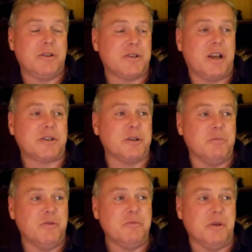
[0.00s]
There's actually a
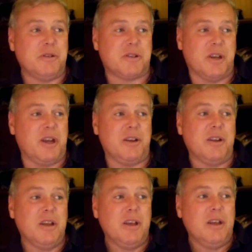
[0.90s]
movement saying,
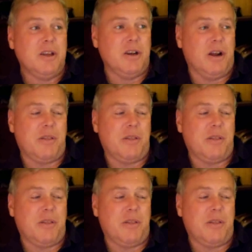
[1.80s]
you know,